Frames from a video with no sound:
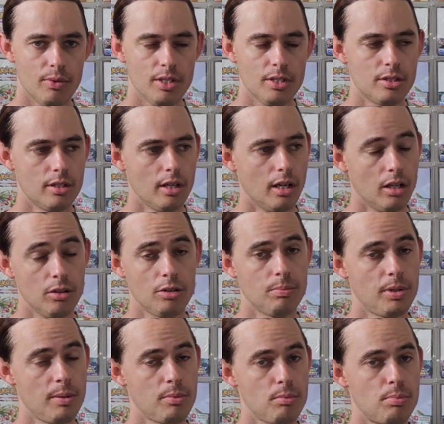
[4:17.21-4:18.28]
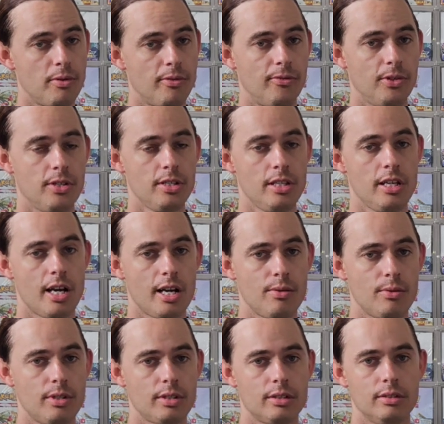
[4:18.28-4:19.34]
which a lot of people prefer the
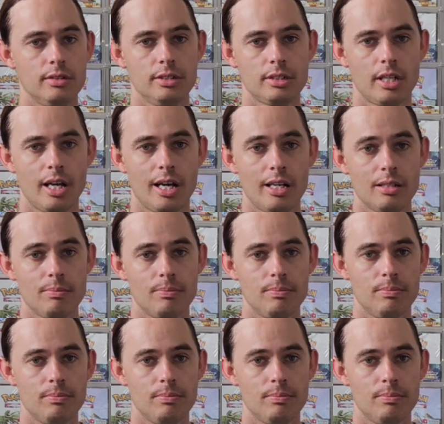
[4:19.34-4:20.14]
artwork on this card